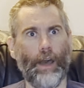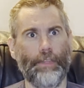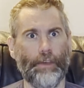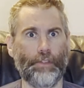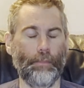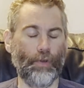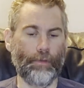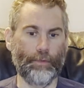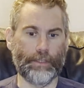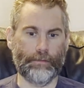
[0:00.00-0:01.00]
I thought the
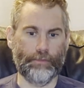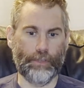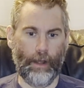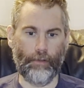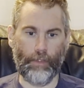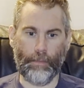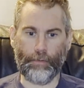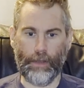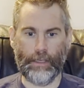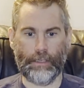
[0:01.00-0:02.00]
book was generally
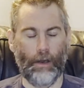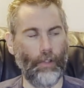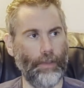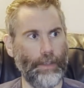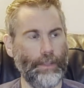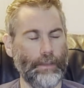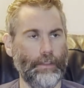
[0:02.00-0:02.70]
pretty solid.